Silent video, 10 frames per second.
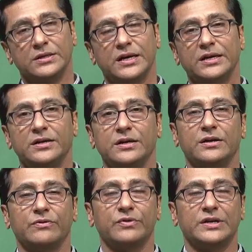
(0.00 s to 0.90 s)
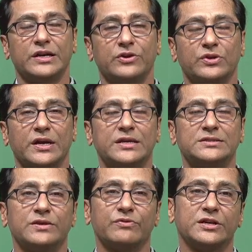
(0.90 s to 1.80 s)
then uh, with
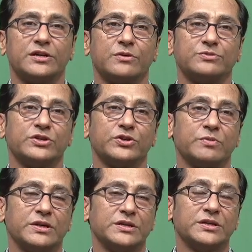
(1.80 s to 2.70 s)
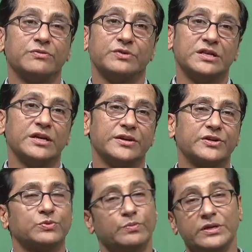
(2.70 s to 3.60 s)
utilizing weighted objective method with
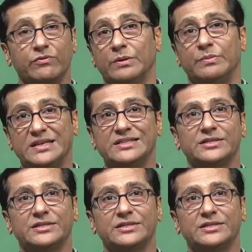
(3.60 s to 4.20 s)
AHP will be